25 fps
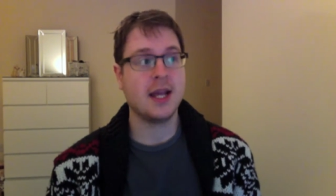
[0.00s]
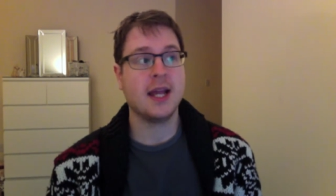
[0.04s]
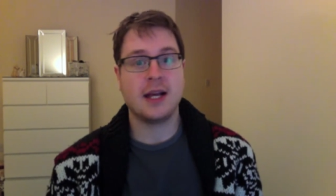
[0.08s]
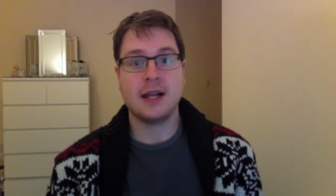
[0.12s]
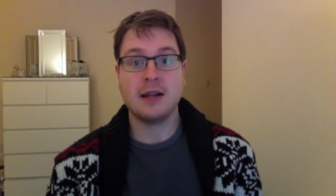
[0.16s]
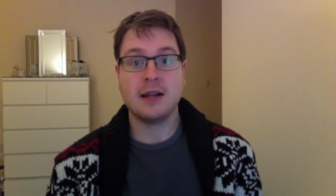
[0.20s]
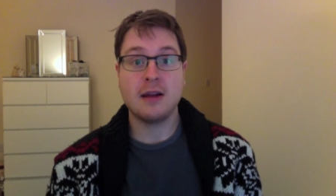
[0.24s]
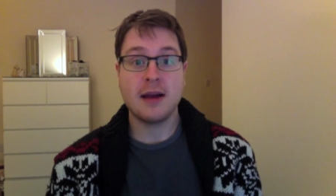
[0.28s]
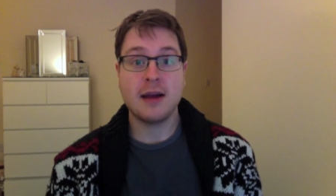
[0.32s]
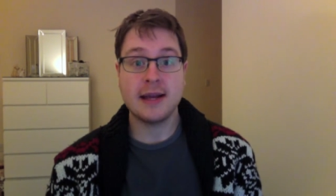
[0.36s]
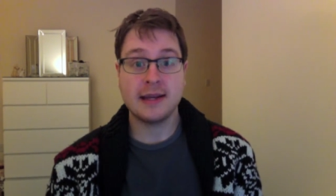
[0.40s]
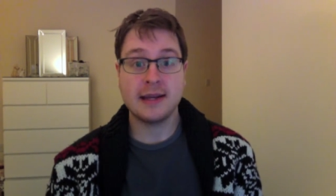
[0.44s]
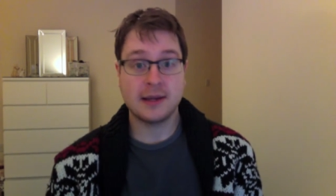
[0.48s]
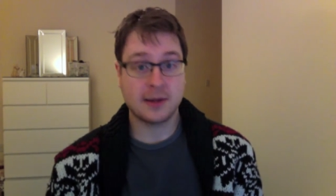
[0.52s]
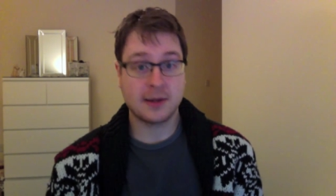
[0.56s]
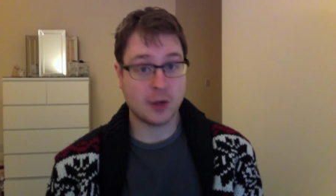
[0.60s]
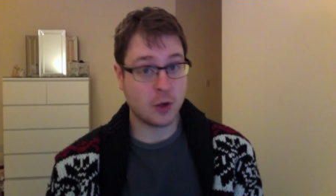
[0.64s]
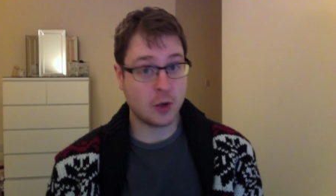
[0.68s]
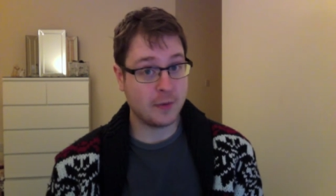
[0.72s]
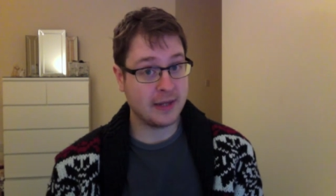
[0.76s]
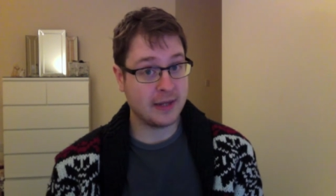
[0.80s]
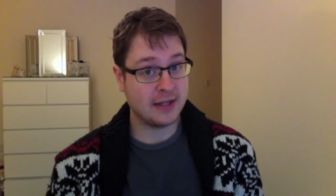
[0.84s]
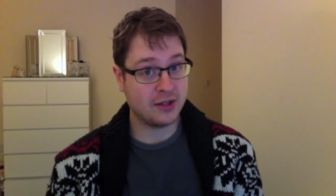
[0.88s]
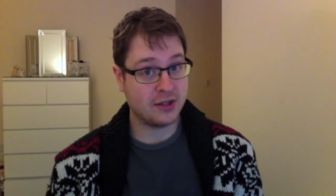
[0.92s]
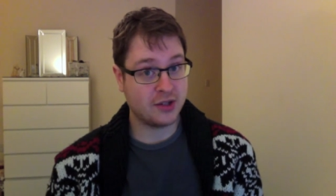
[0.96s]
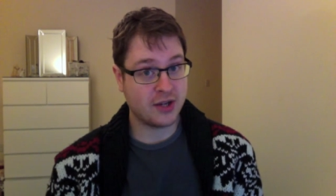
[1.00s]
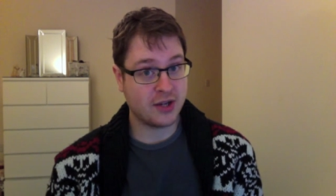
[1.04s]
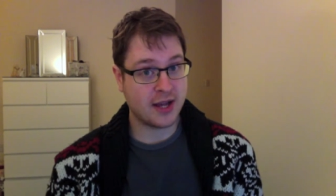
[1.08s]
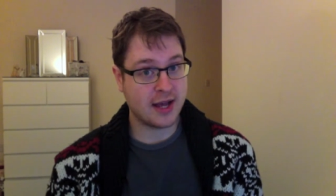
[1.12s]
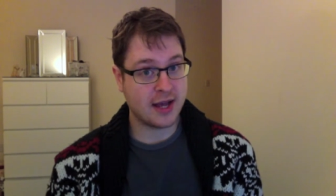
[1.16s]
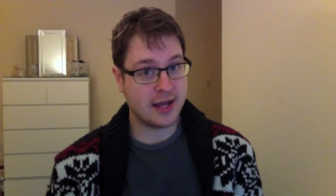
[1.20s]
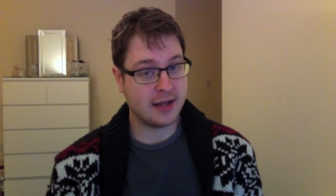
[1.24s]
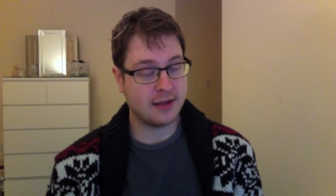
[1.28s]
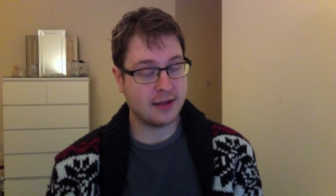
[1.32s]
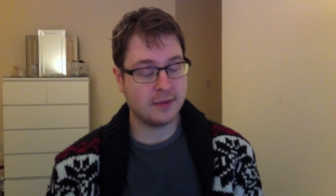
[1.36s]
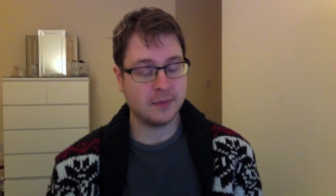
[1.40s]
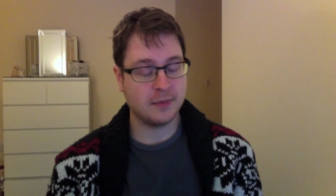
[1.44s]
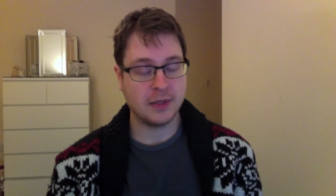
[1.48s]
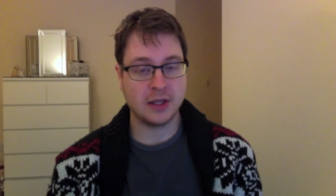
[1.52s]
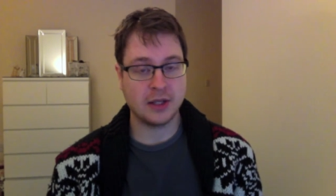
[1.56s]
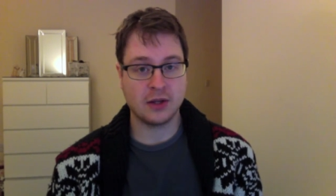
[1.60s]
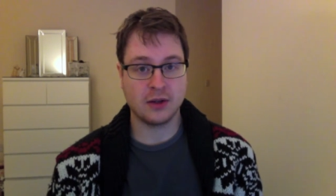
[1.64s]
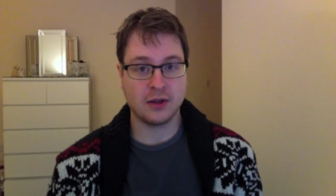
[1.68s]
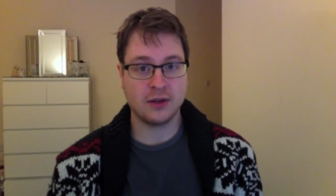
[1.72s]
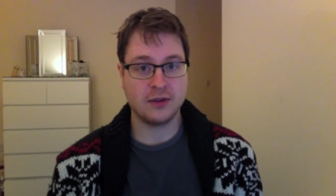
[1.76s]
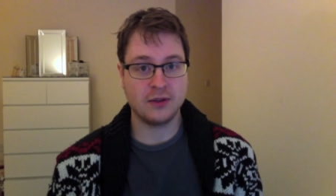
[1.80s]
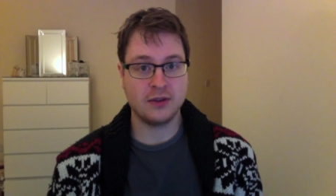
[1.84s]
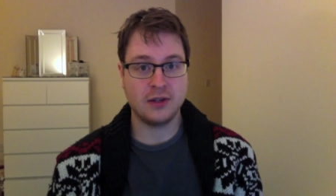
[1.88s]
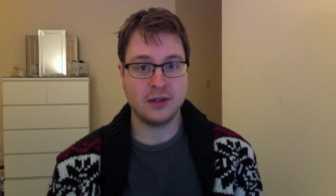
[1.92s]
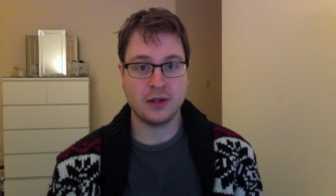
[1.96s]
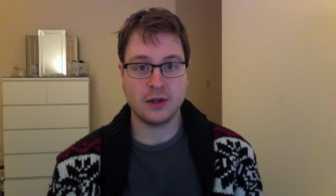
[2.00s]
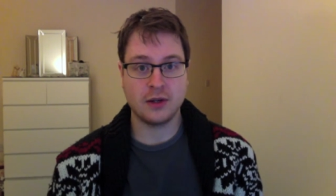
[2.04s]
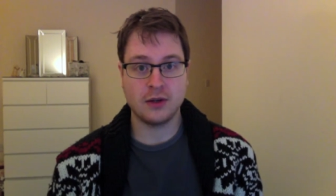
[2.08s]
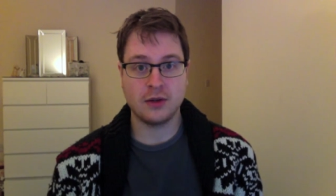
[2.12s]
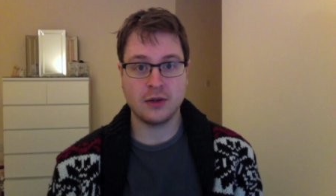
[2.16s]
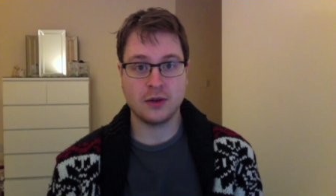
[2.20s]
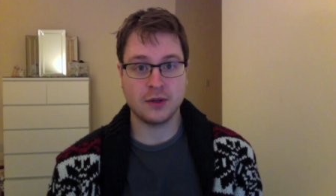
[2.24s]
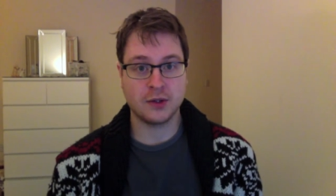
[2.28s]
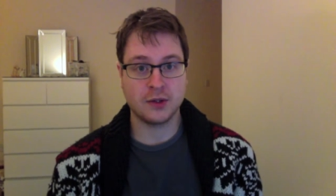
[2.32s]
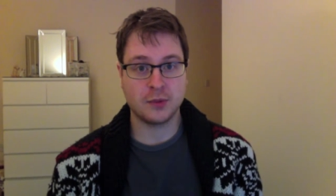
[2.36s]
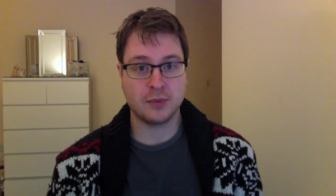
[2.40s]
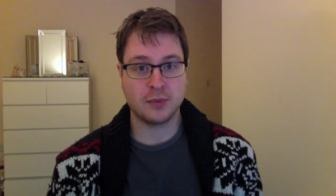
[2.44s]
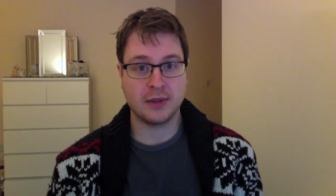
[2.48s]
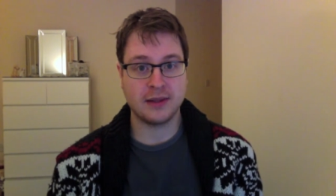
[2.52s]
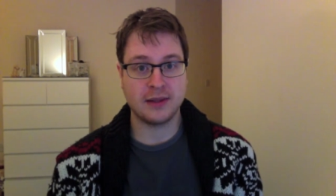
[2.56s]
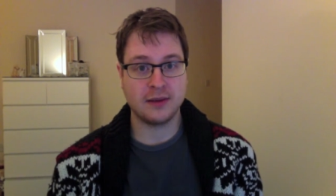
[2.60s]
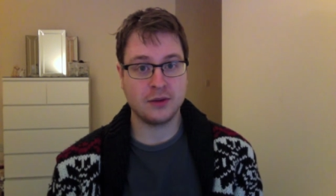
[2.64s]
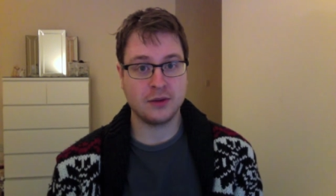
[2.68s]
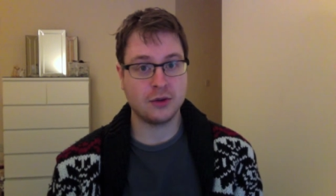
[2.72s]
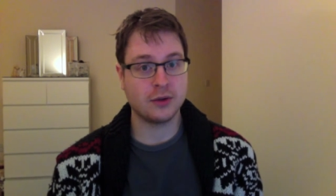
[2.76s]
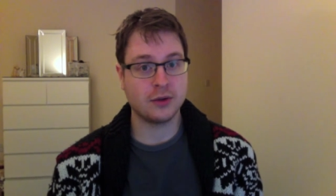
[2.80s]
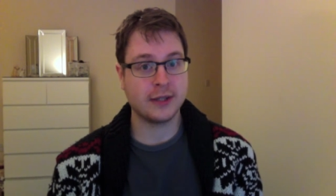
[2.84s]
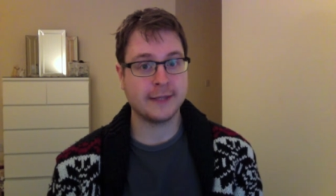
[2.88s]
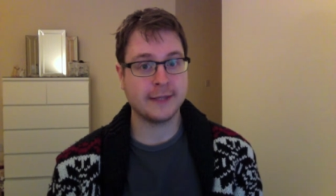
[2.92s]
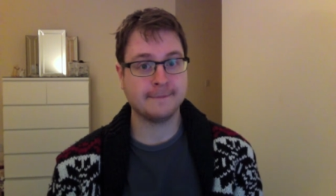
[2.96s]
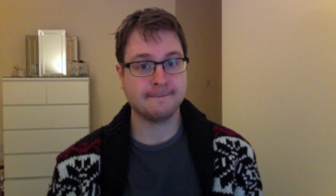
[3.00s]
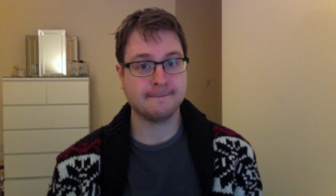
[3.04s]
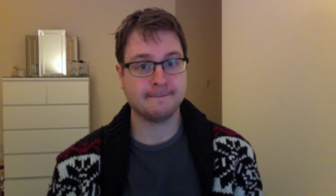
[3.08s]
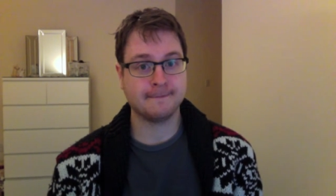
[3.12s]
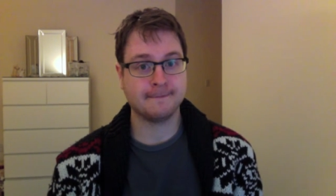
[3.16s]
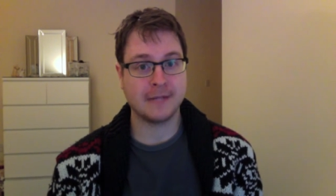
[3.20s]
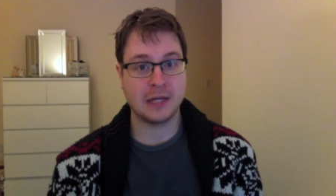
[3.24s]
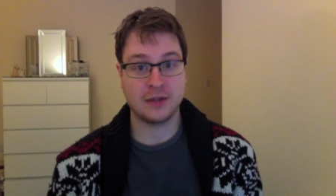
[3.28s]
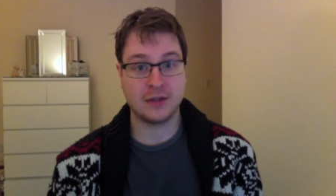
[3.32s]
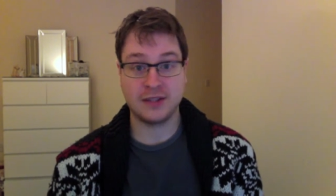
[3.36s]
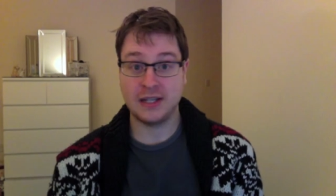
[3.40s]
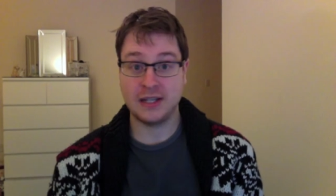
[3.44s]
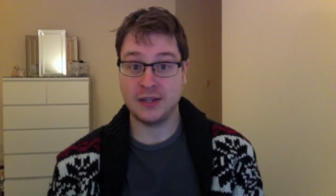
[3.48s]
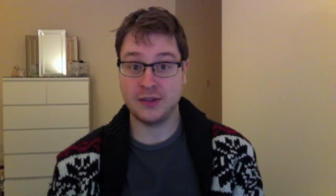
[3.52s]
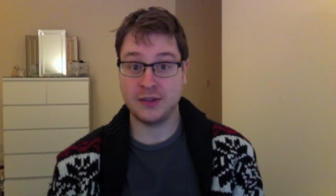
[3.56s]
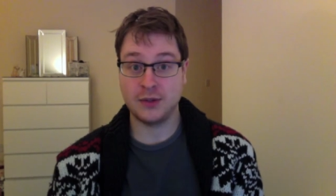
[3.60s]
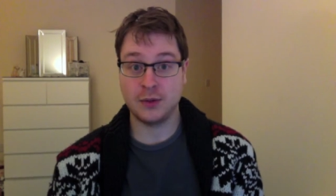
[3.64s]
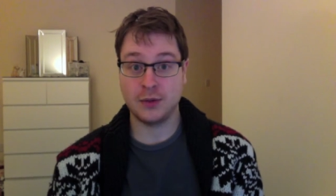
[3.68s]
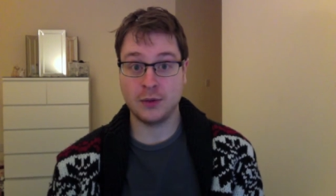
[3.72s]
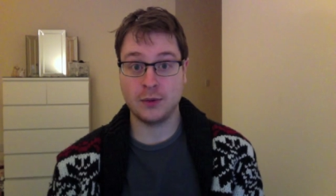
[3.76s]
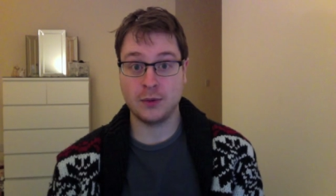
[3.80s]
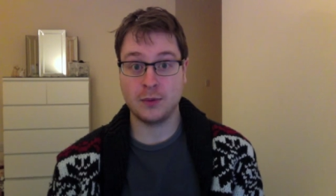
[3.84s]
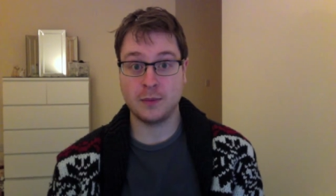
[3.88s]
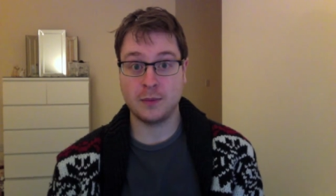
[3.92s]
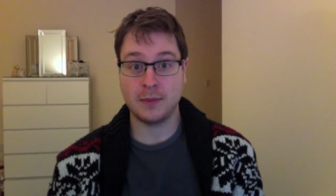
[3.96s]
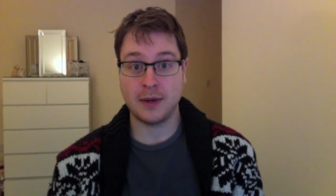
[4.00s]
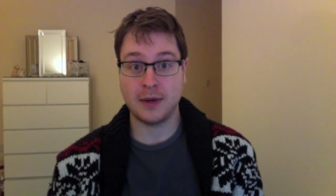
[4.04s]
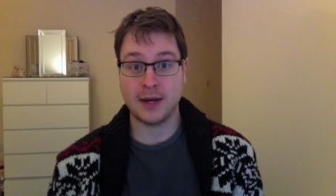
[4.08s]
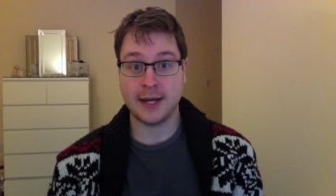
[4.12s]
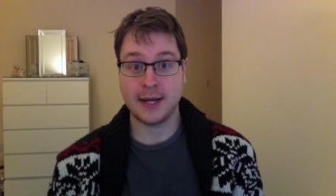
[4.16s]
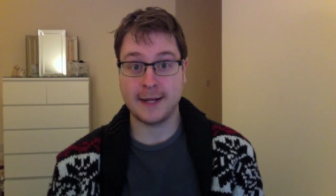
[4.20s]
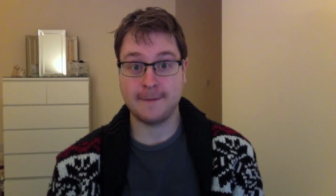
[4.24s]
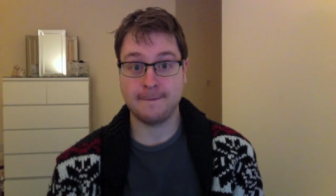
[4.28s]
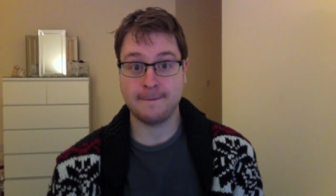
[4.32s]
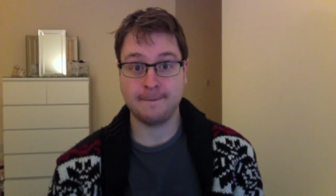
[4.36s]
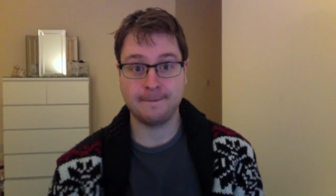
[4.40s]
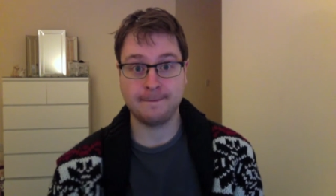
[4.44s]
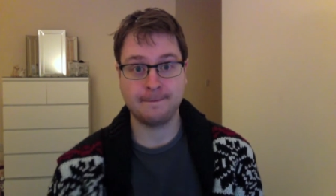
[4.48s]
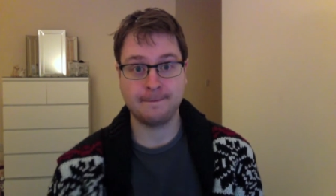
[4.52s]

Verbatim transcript: Like, comment, share, because you know you got to spread the joy. I'll see you soon. Bye.